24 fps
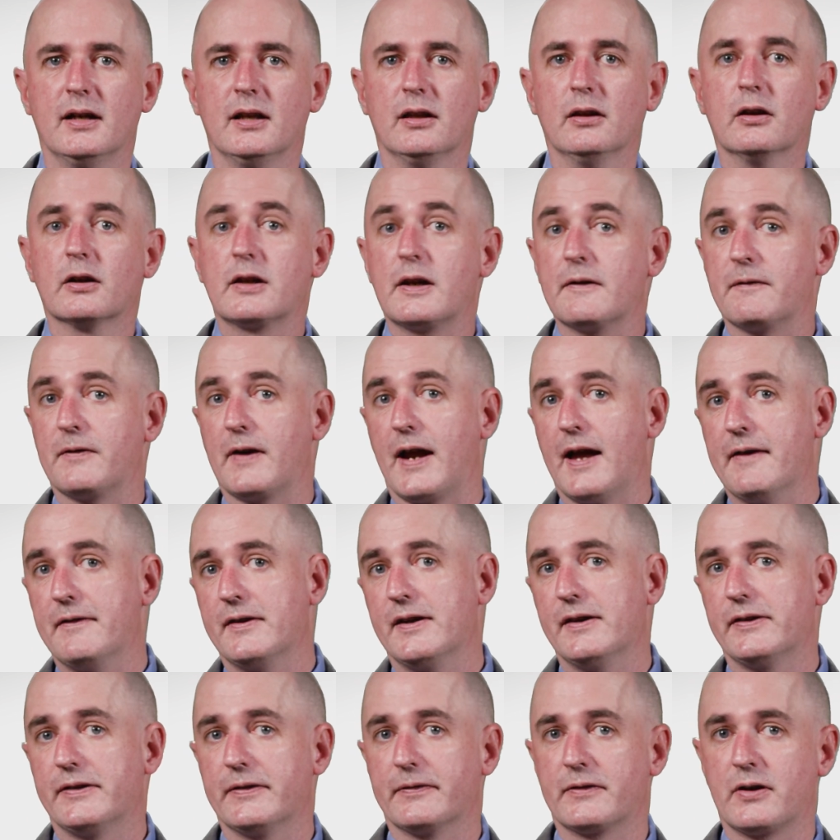looking for
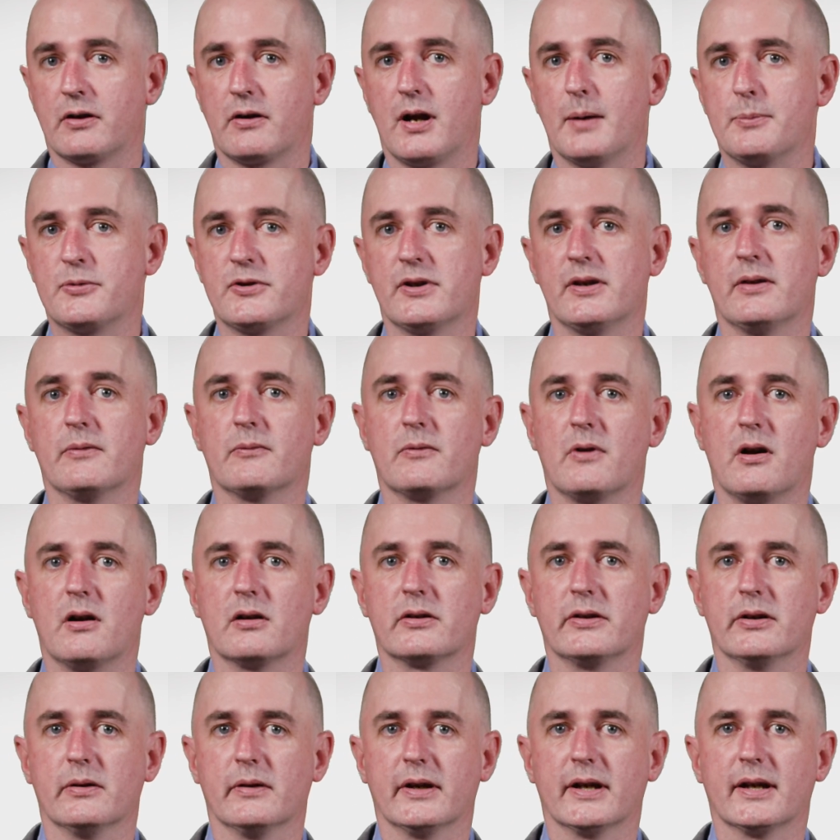evidence of corruption and
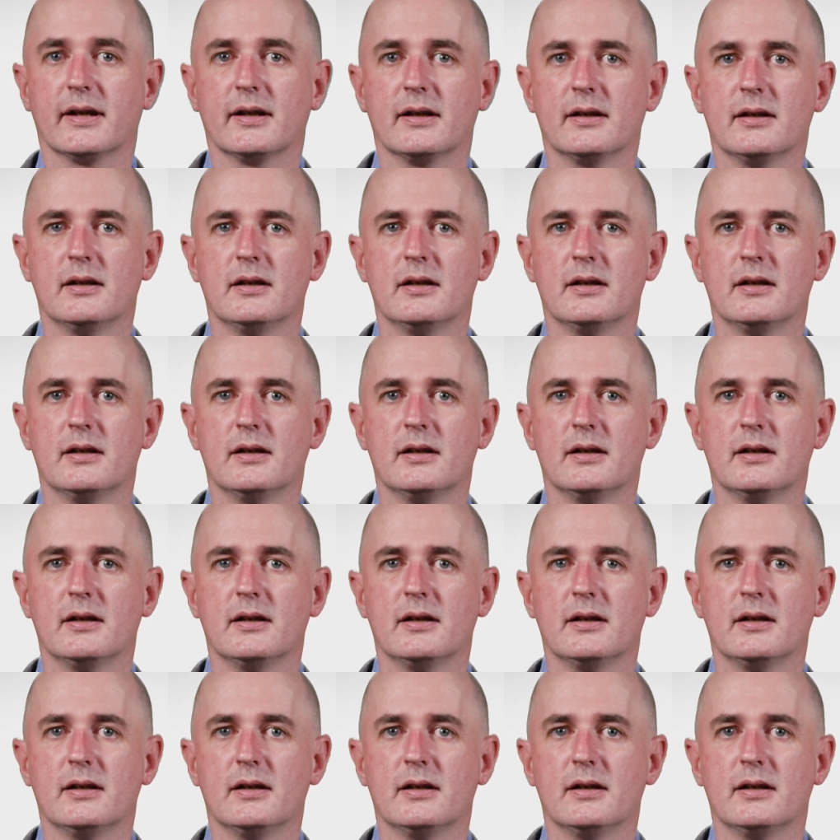wrongdoing.